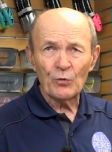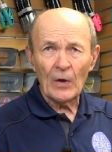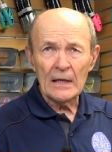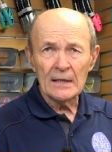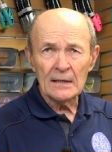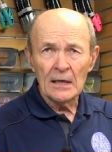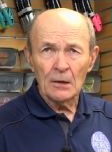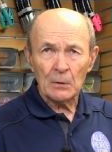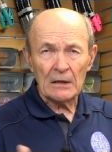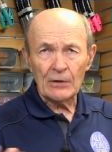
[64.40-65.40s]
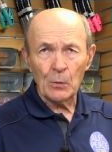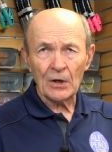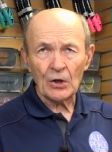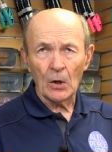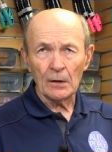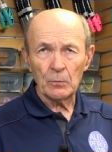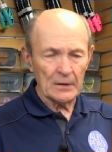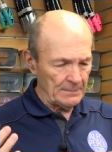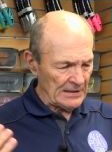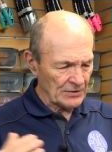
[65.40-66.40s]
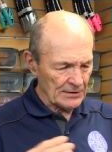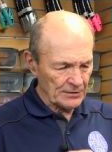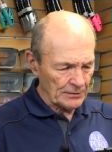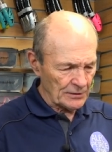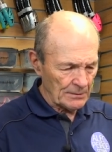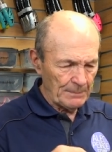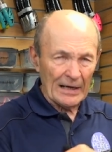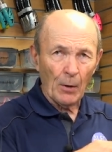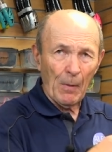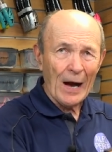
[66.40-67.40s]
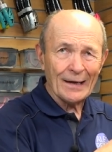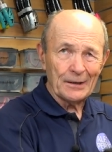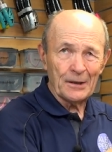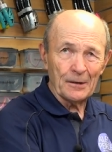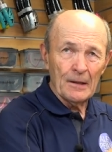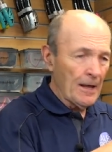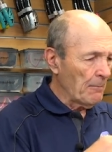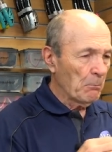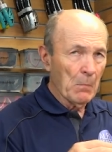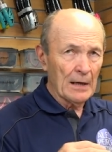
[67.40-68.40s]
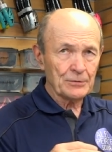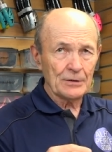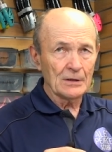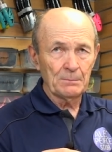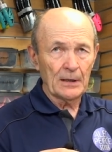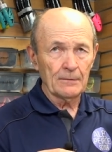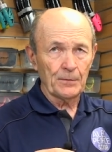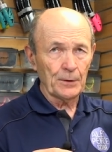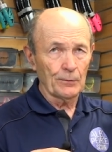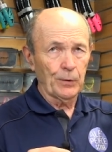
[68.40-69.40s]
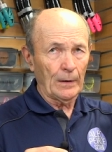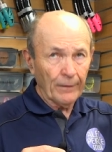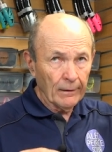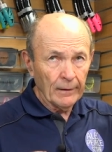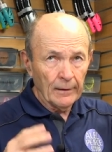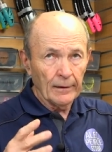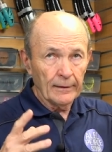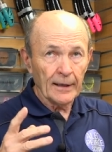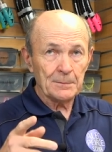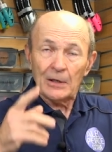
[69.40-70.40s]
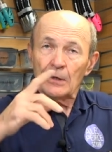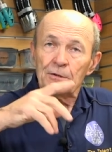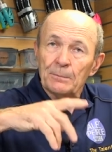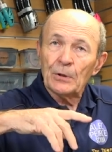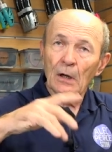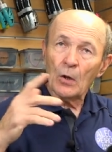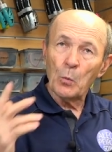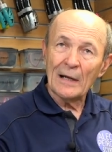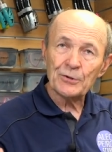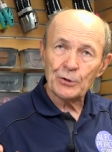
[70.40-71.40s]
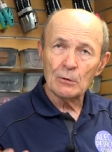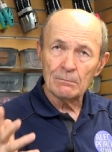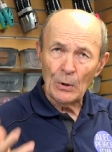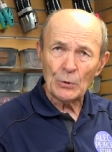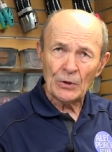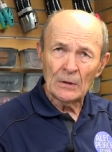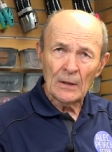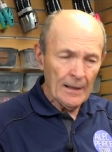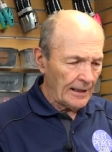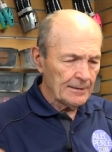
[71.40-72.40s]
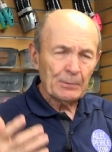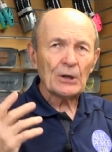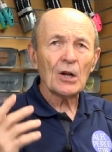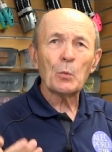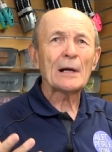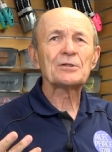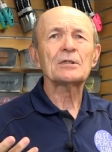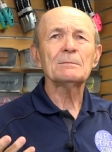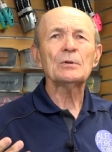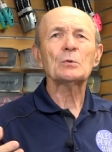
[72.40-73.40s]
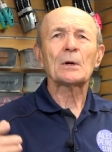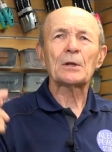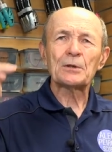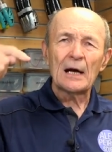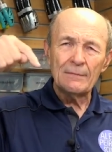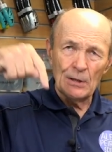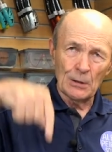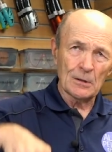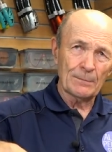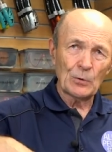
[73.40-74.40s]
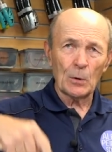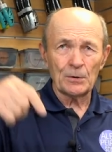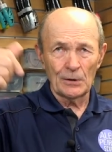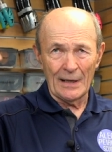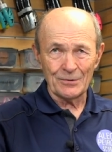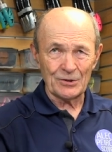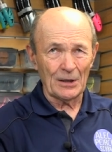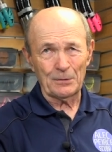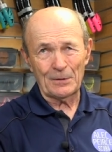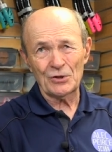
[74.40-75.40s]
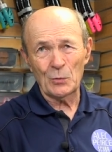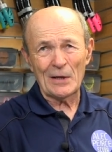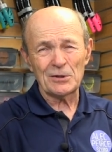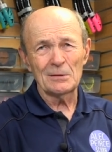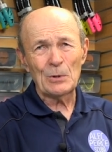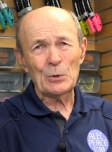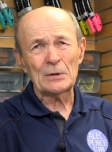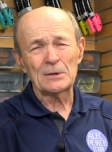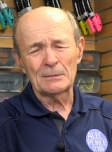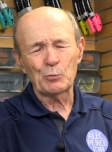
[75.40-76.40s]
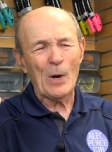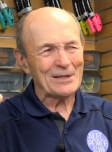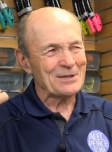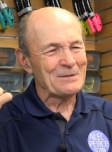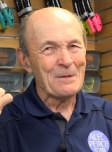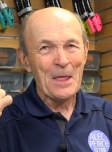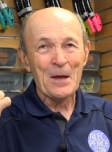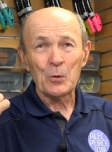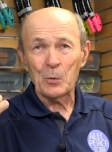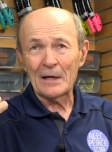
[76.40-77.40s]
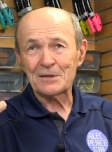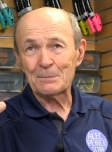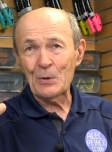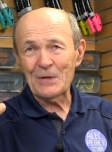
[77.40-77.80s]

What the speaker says: fin, whatever you want to call it. What it means is that there's a big pocket here, much too big for your foot. That's because you put on a wetsuit boot. And you put on a wetsuit boot while you're diving here up north or down south, because a wetsuit boot, the wetsuit